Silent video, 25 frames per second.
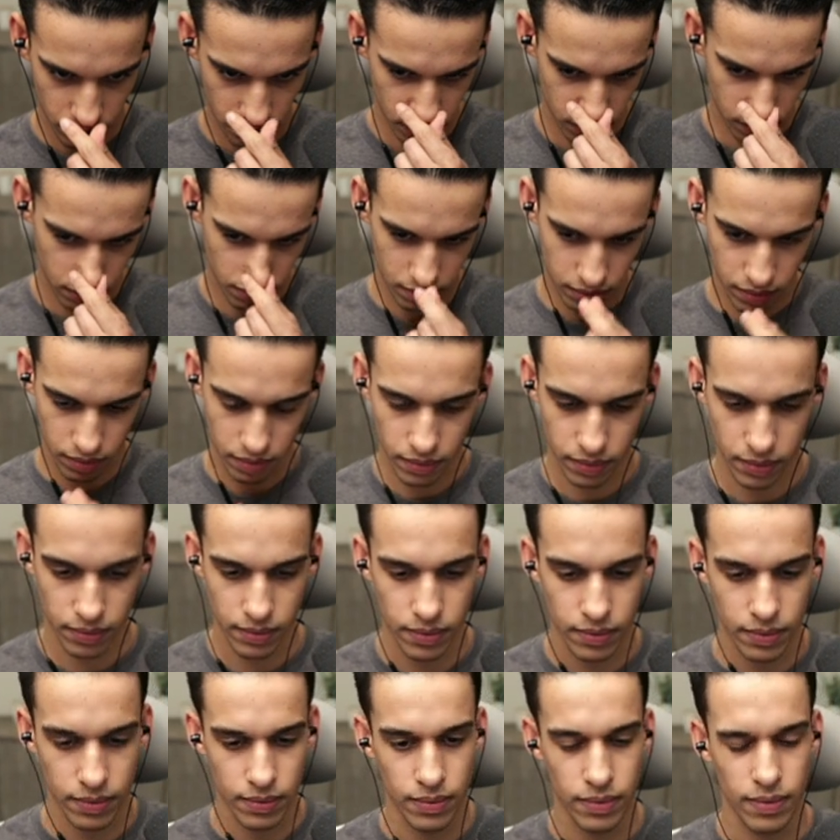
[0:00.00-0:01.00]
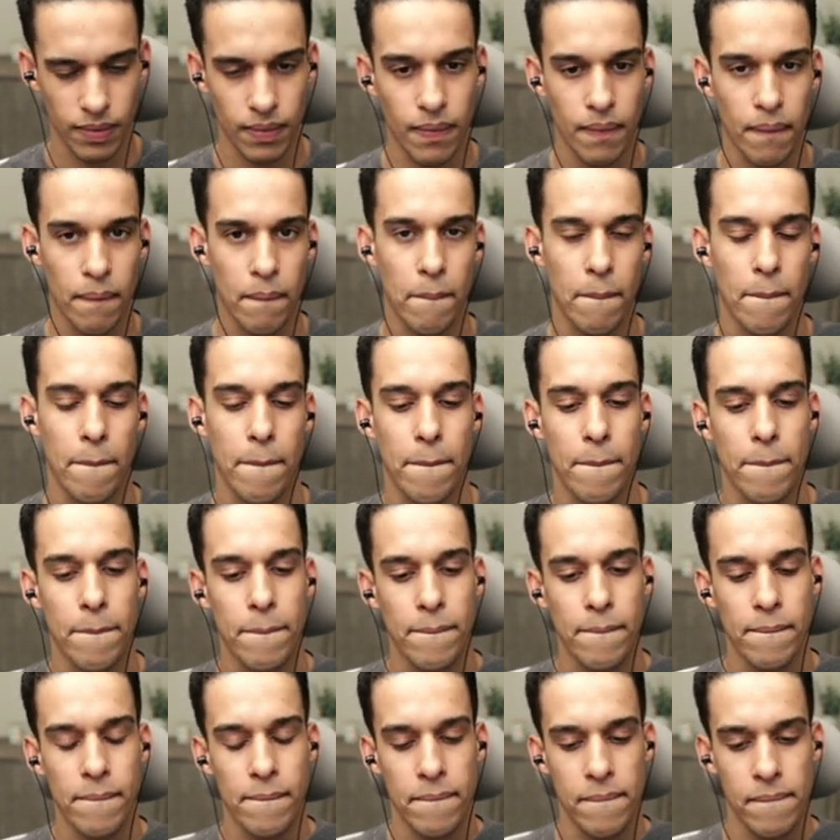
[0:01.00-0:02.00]

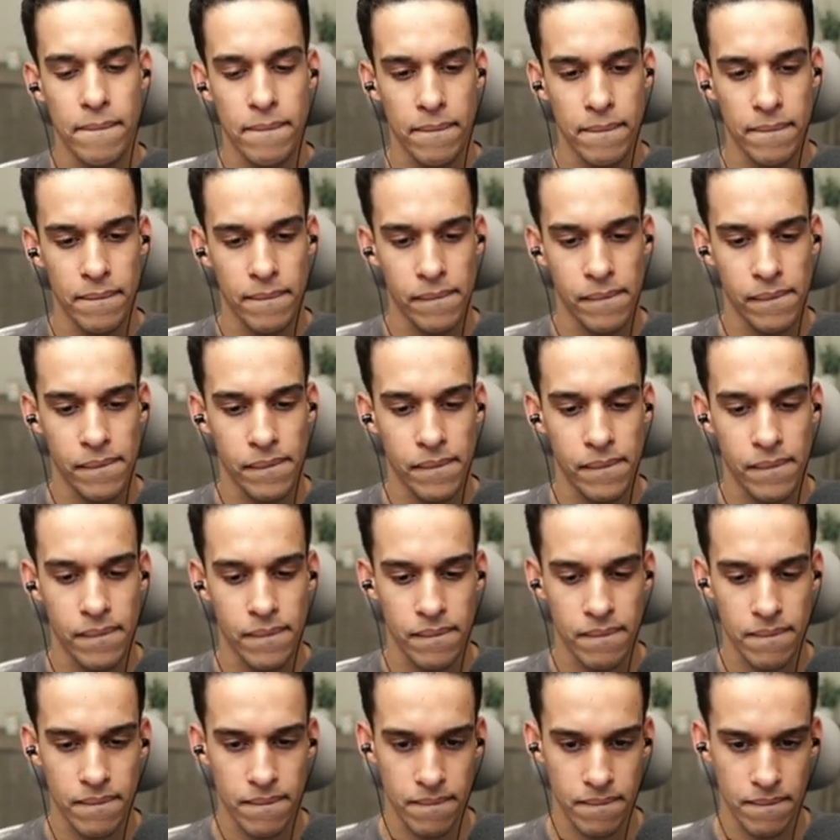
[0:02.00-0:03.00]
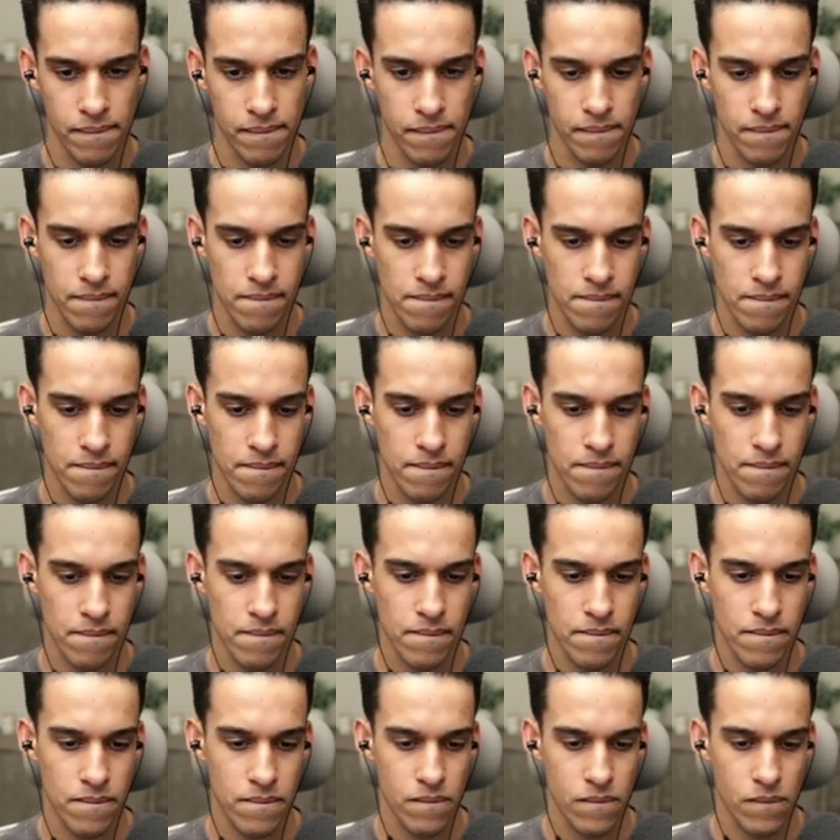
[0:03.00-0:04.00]

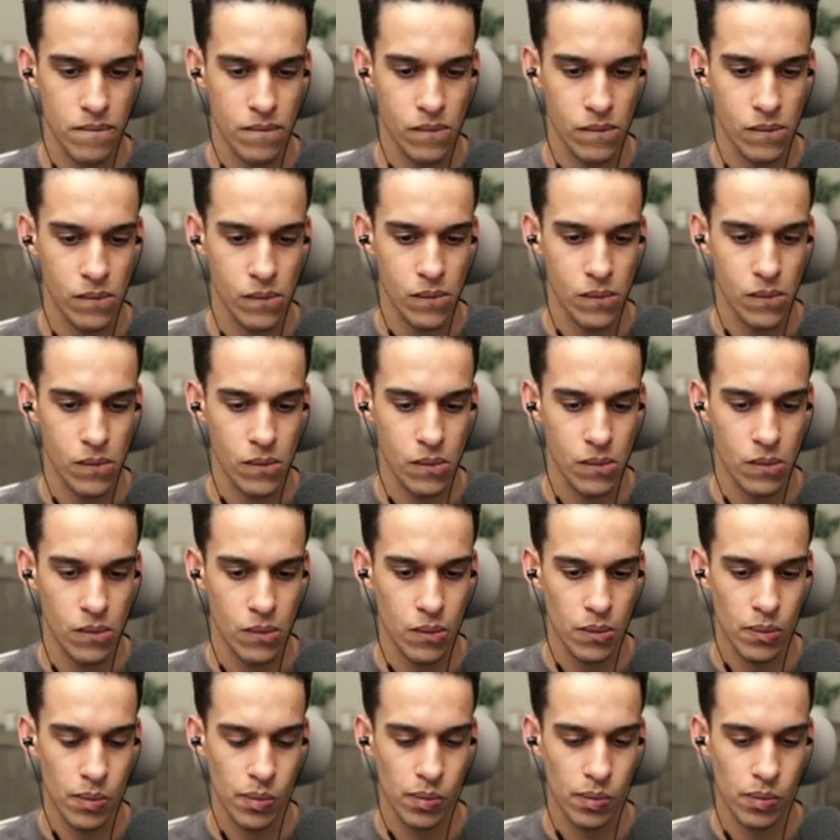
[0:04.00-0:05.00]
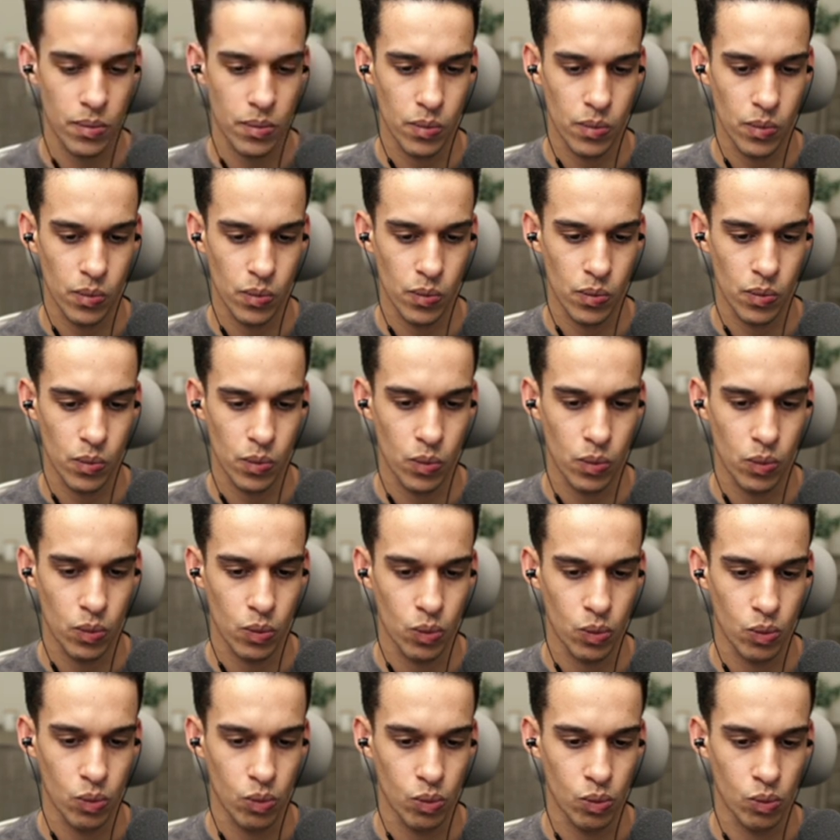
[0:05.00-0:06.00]

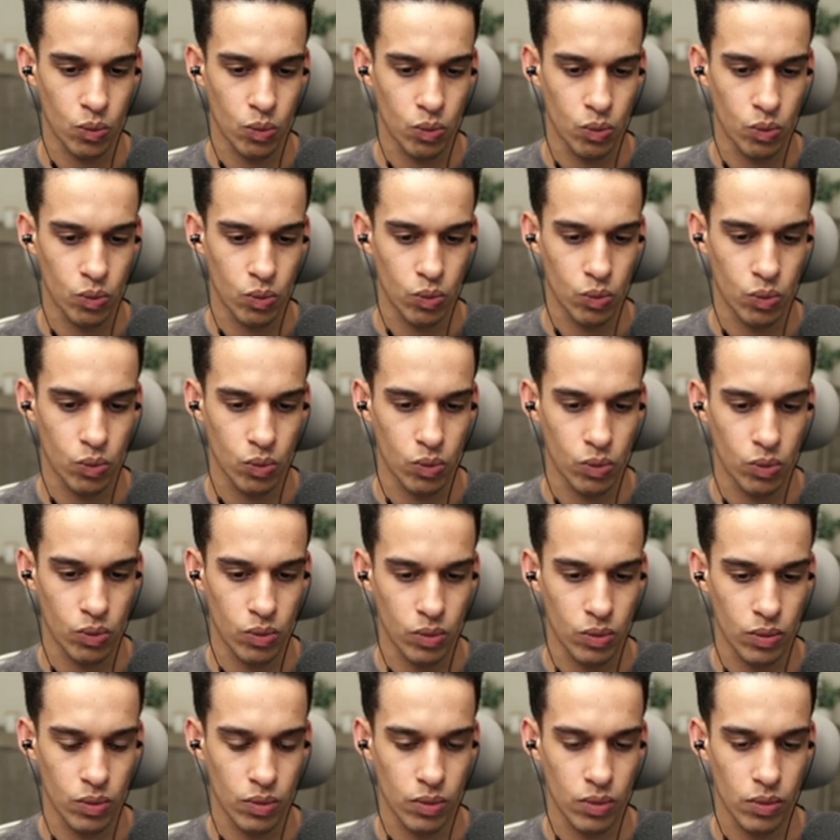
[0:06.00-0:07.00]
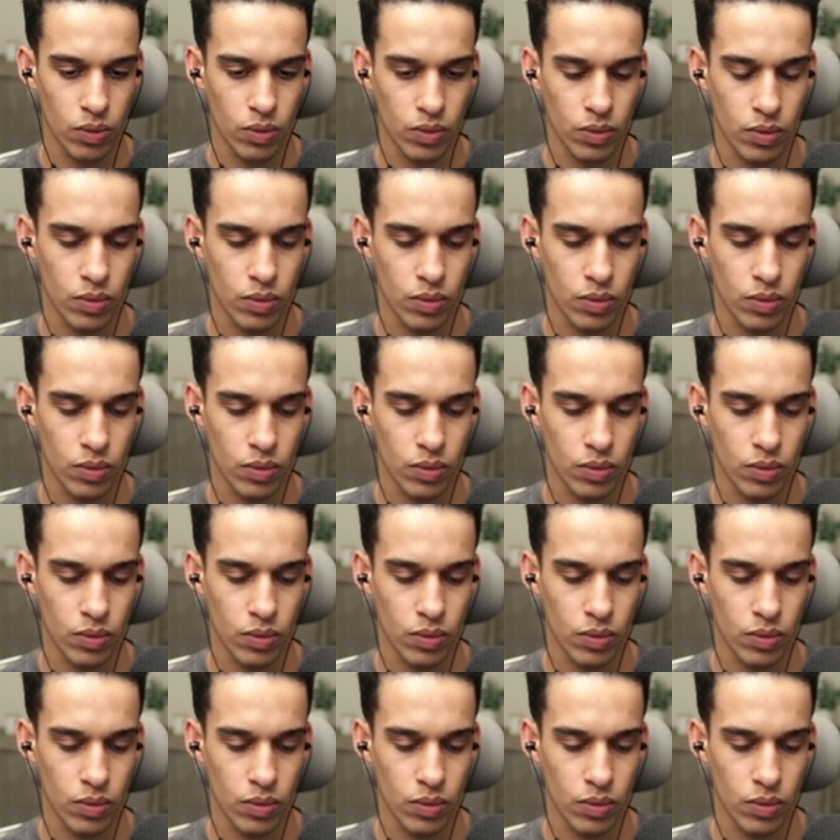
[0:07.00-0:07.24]
[no speech]